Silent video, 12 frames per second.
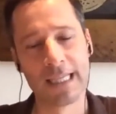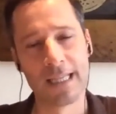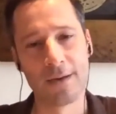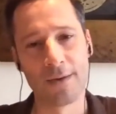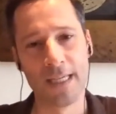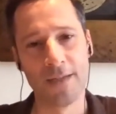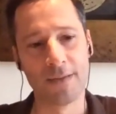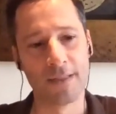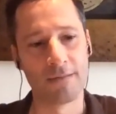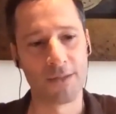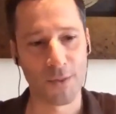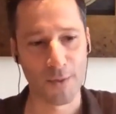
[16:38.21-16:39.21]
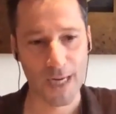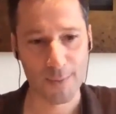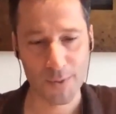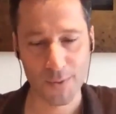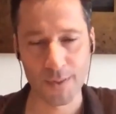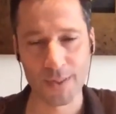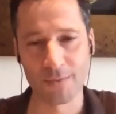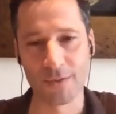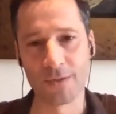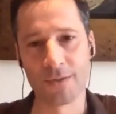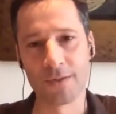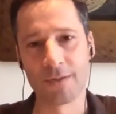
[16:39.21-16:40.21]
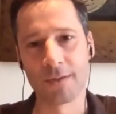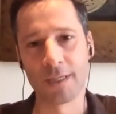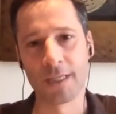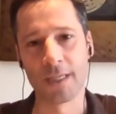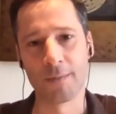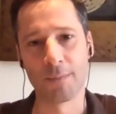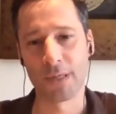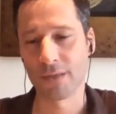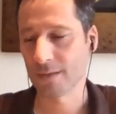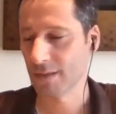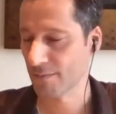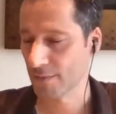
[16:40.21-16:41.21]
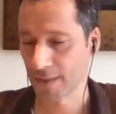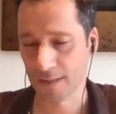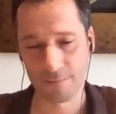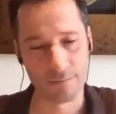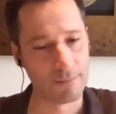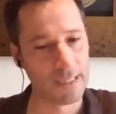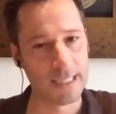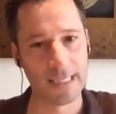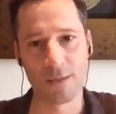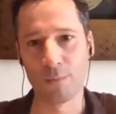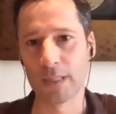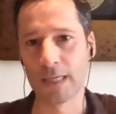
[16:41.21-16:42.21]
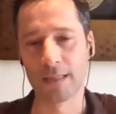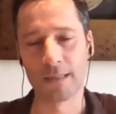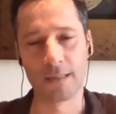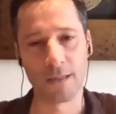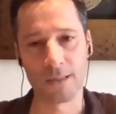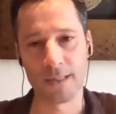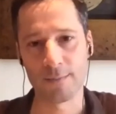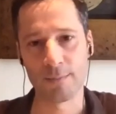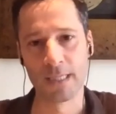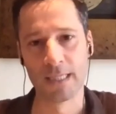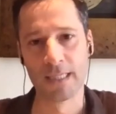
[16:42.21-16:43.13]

They're even showing up to interviews because different media would like to talk to them.